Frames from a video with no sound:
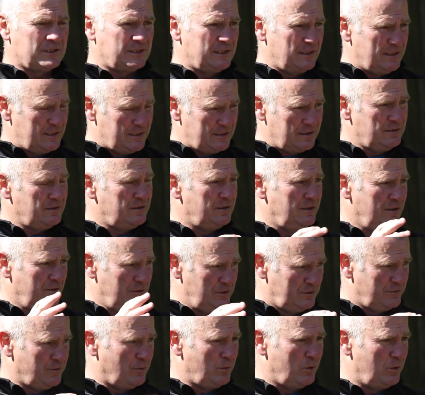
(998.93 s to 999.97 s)
I said, listen, you
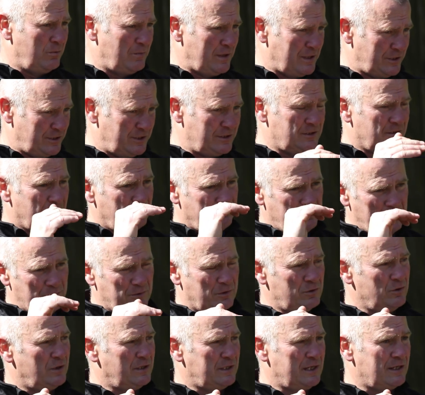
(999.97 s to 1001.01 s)
lose football matches,
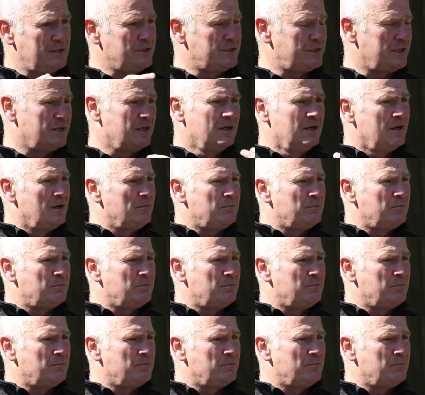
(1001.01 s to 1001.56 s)
people go against you.